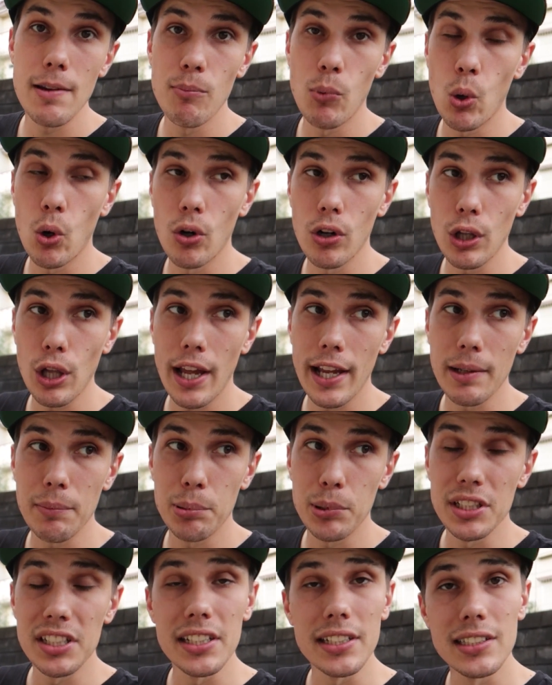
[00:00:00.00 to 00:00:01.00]
more like
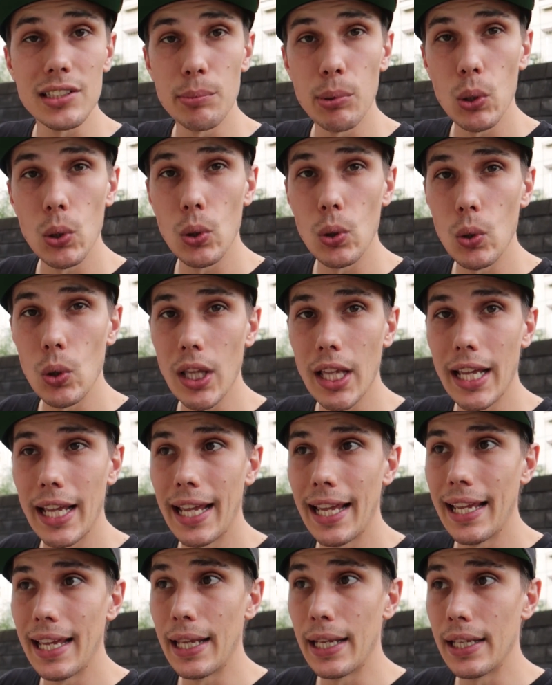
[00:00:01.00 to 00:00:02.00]
predictable
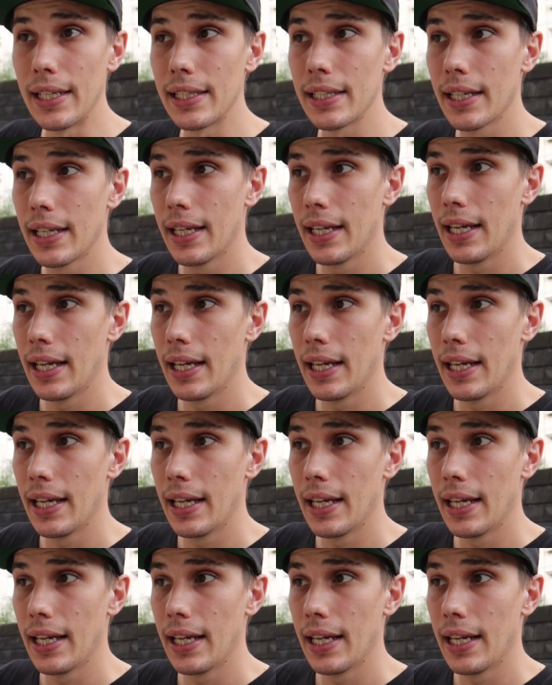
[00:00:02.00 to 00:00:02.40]
and